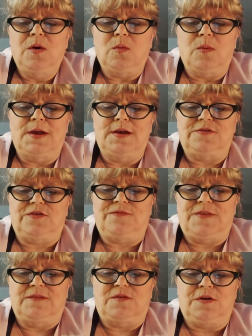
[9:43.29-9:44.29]
What is your
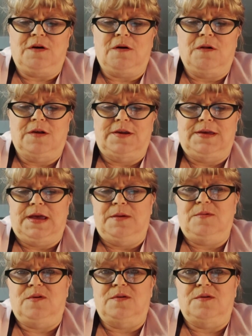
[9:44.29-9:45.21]
favorite holiday?